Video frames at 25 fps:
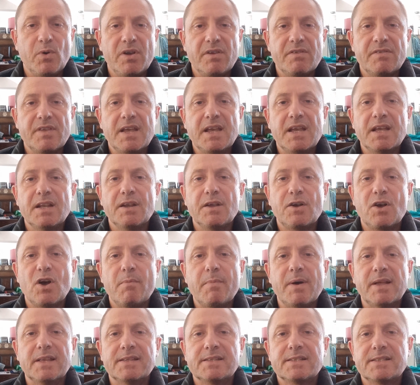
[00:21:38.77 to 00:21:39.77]
you think in the
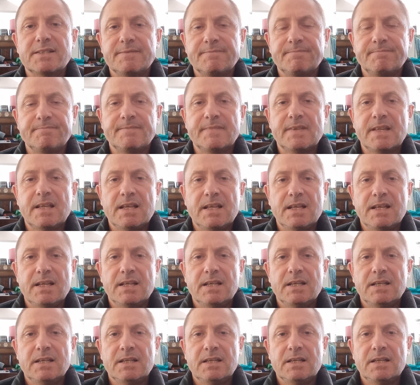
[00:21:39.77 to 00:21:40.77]
comments.
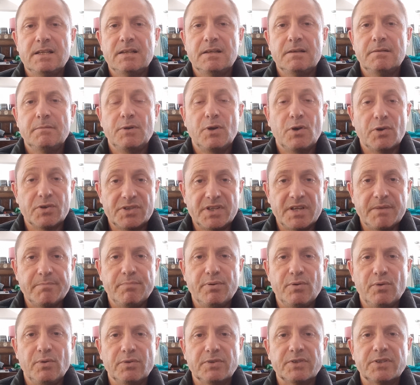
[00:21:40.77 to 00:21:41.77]
Because it's
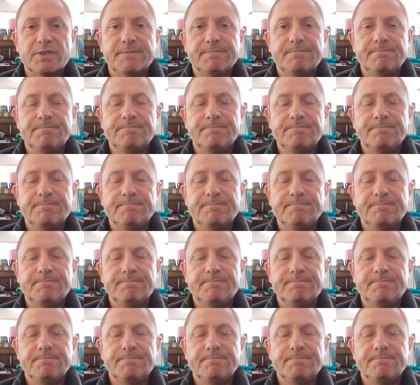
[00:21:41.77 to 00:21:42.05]
important.